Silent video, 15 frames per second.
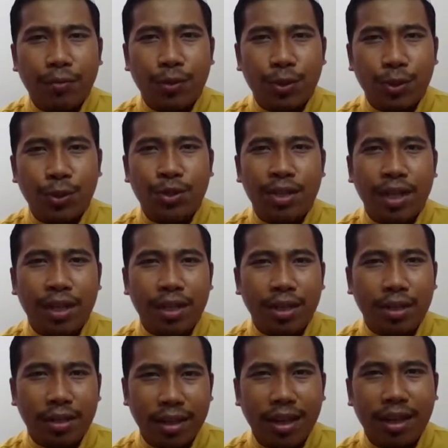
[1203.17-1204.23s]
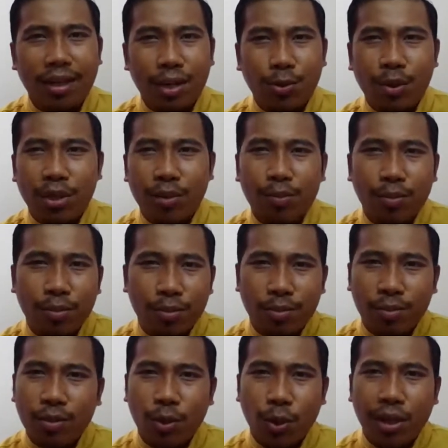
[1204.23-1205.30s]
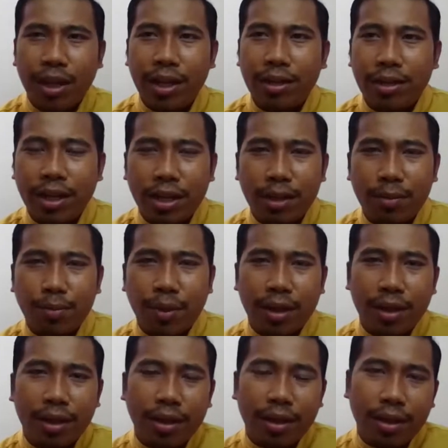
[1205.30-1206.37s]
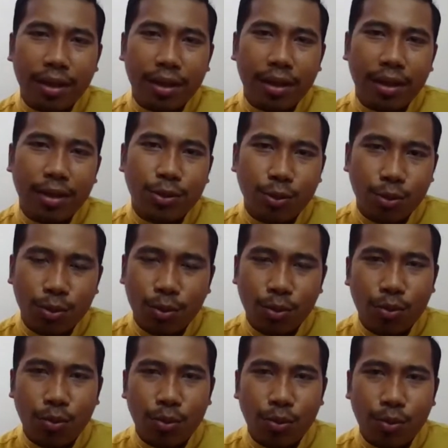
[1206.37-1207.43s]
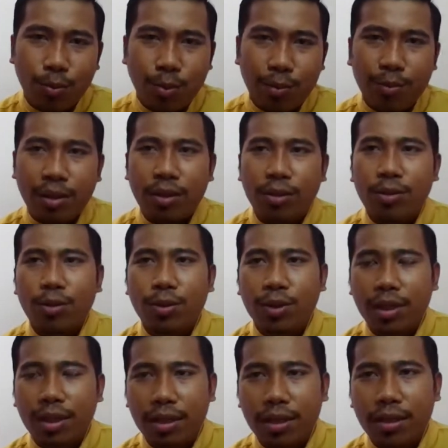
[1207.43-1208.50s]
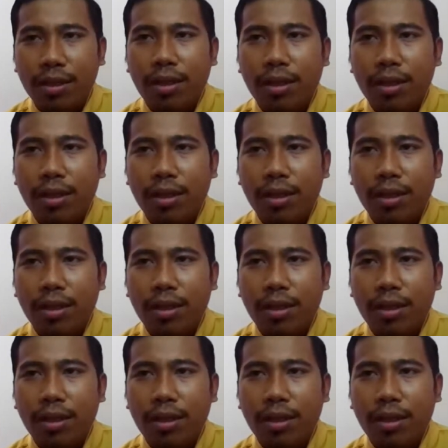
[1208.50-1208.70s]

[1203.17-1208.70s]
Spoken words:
of shoes, they will donate another pair to people who need it.